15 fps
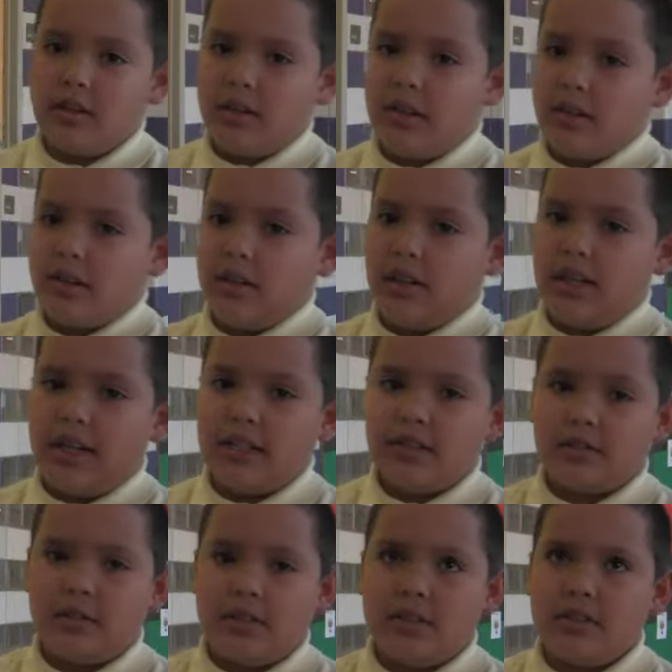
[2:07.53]
On the
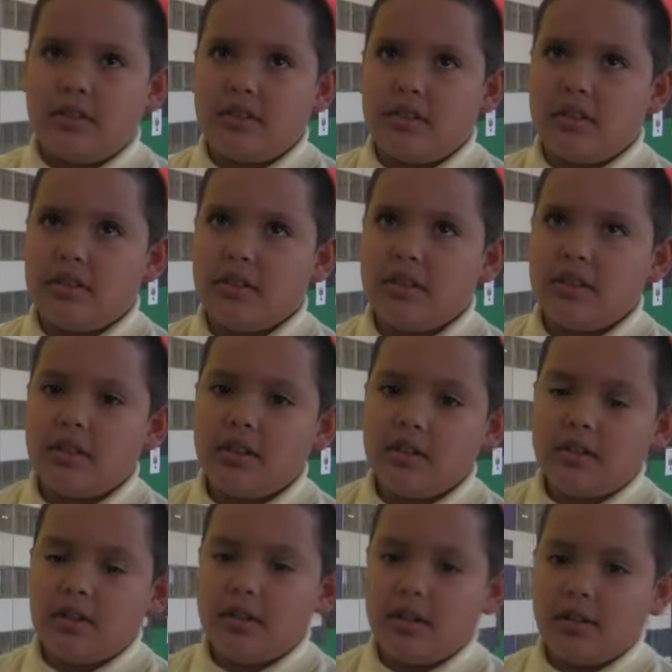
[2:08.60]
last question,
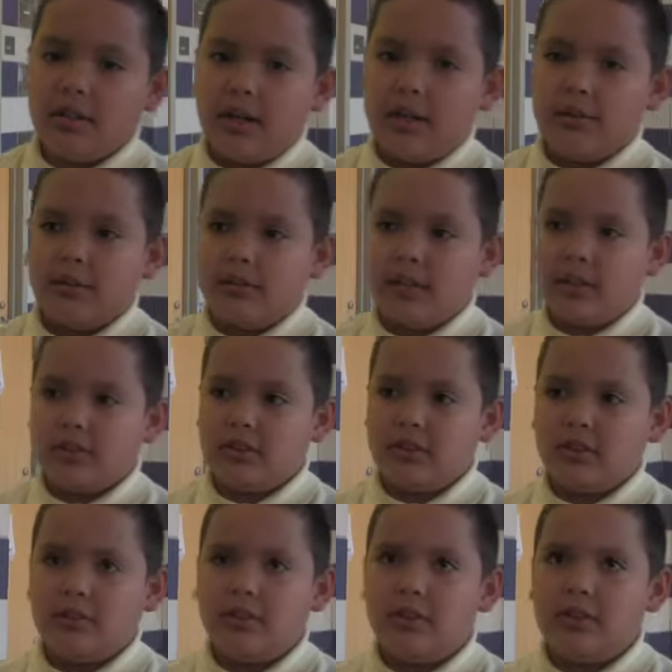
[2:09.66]
I should
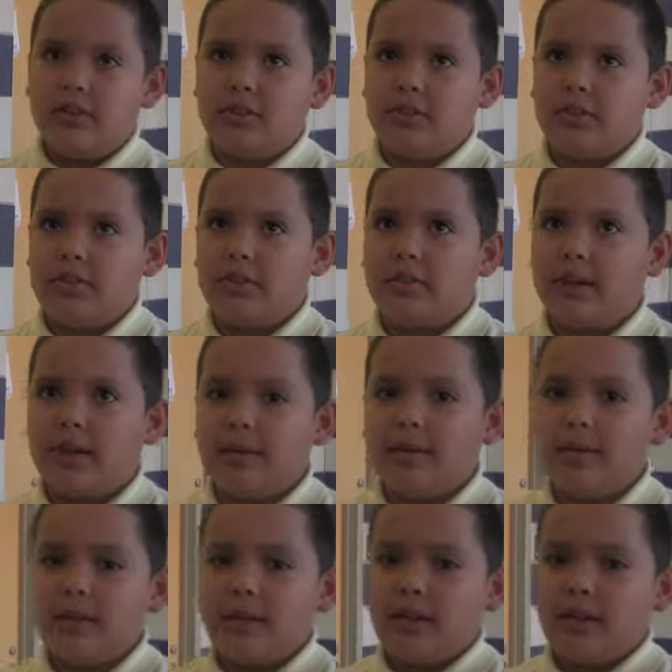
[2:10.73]
have wrote a tree map